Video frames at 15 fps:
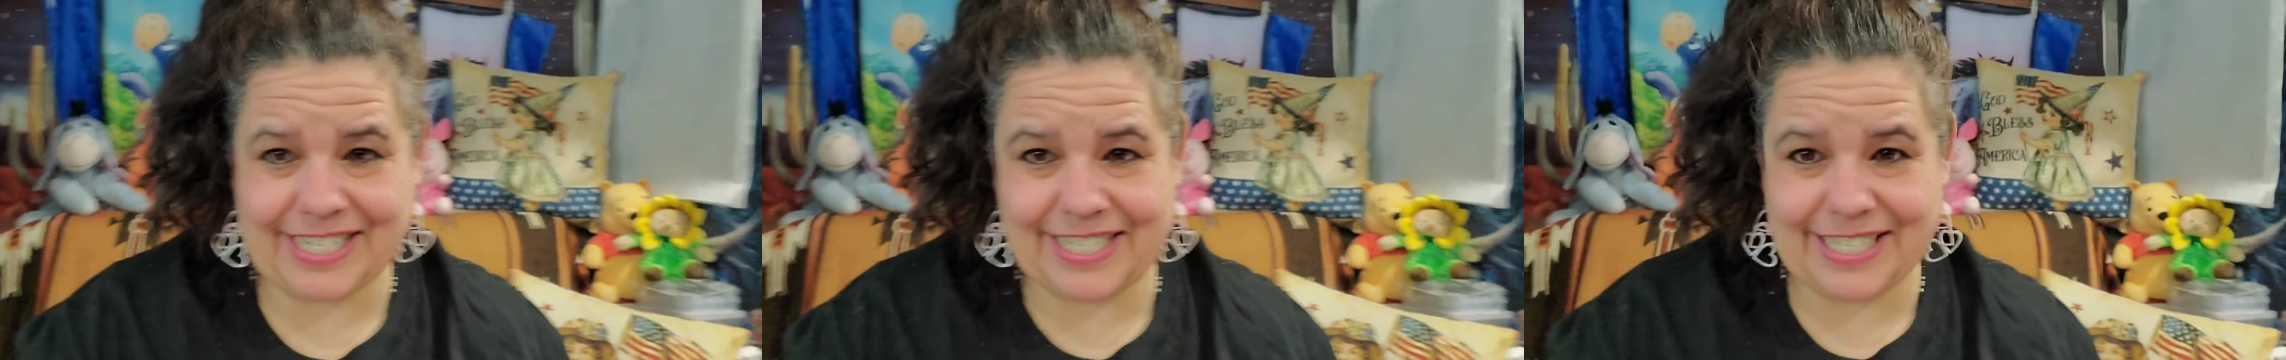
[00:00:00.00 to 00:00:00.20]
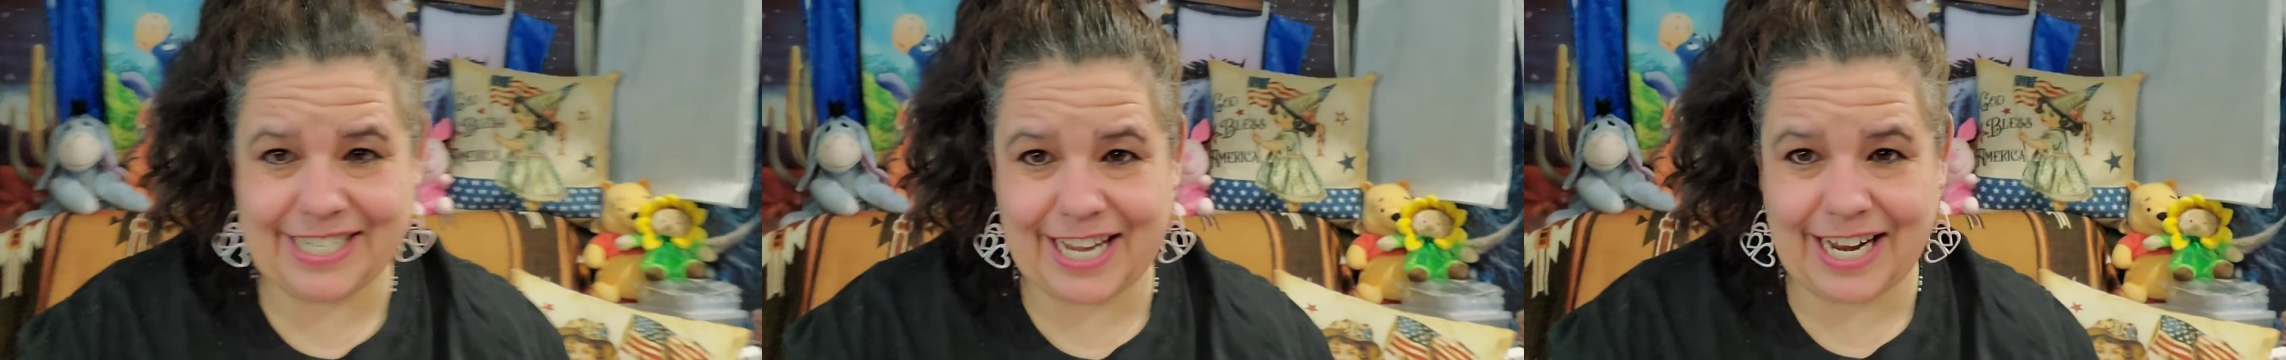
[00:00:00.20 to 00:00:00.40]

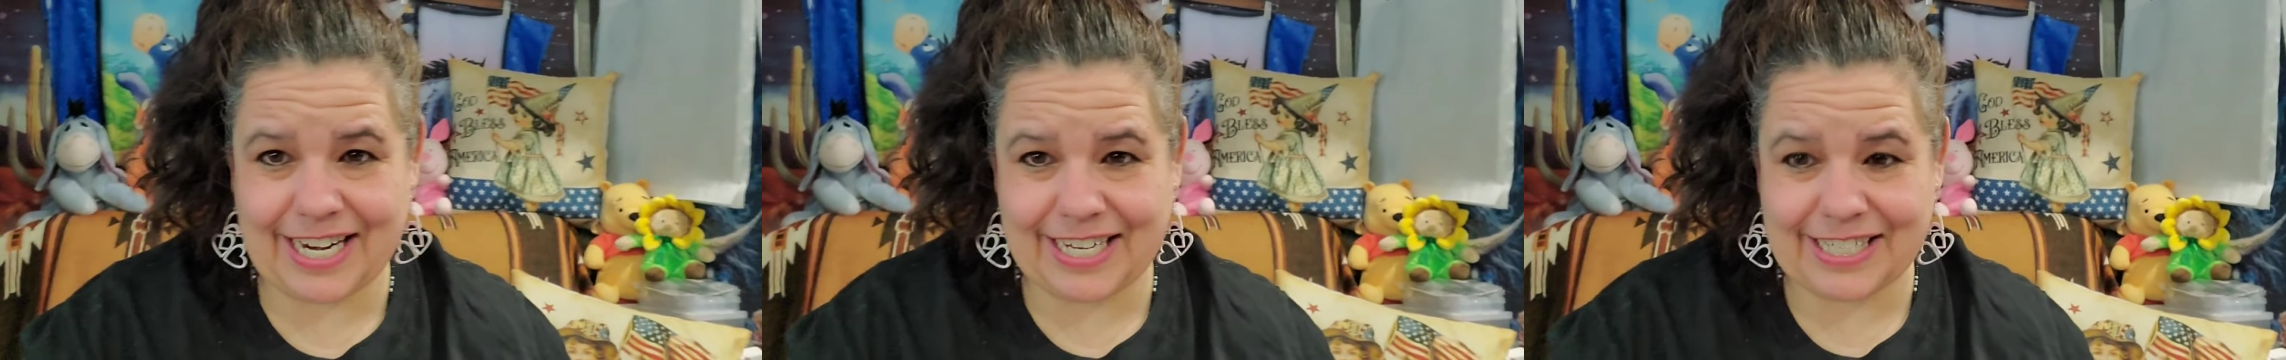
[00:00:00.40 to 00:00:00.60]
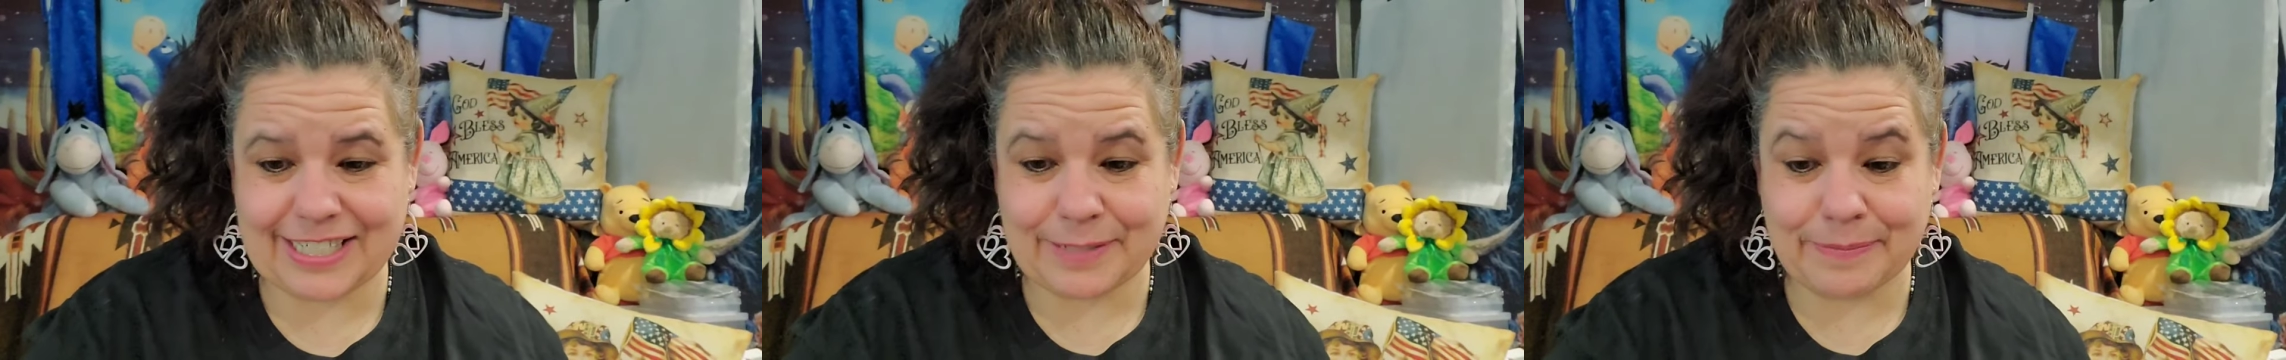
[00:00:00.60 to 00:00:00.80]
she's got
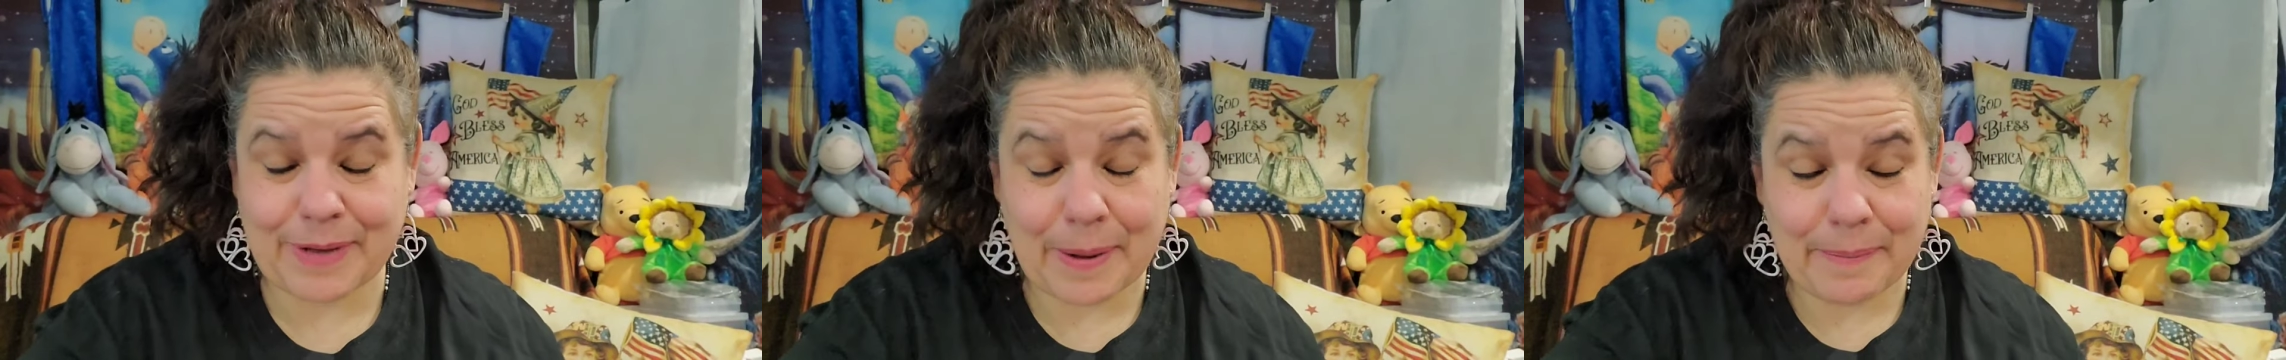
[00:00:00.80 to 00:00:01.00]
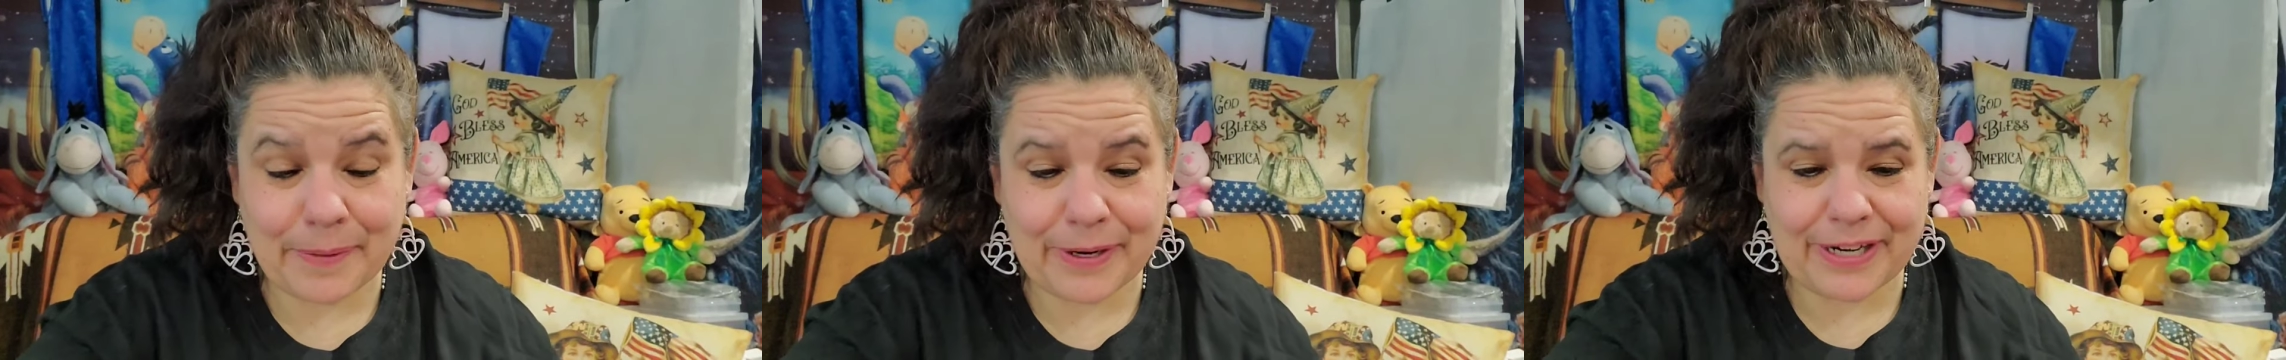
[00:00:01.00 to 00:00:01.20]
in
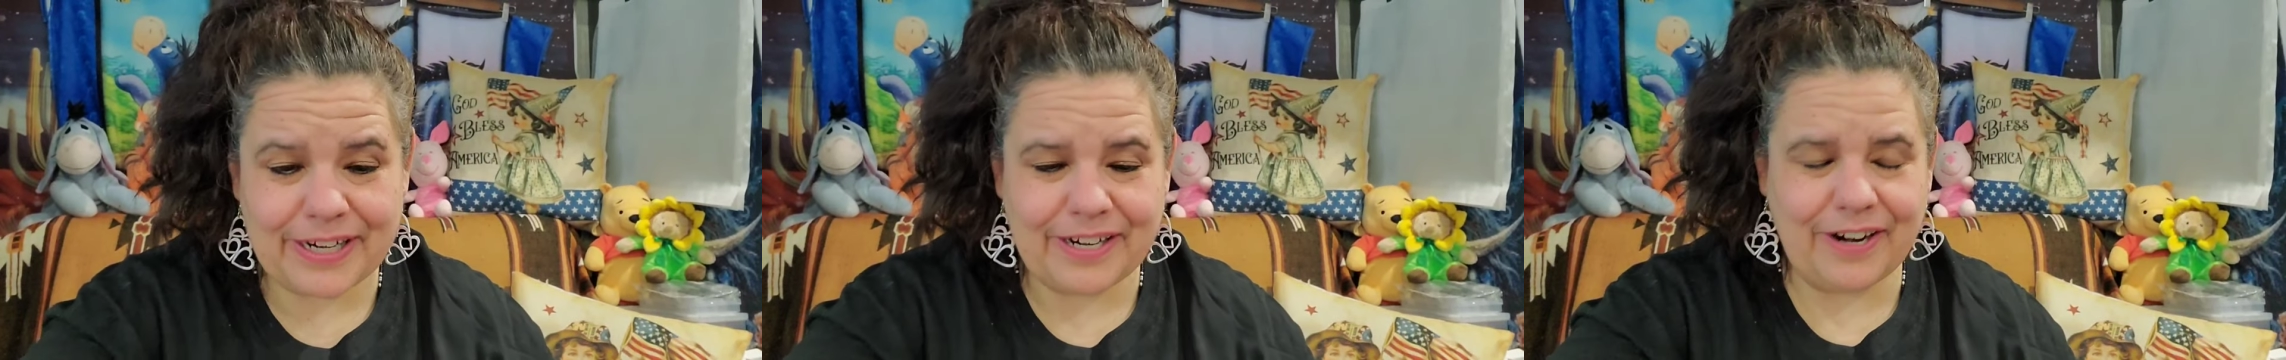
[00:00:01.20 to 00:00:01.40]
September.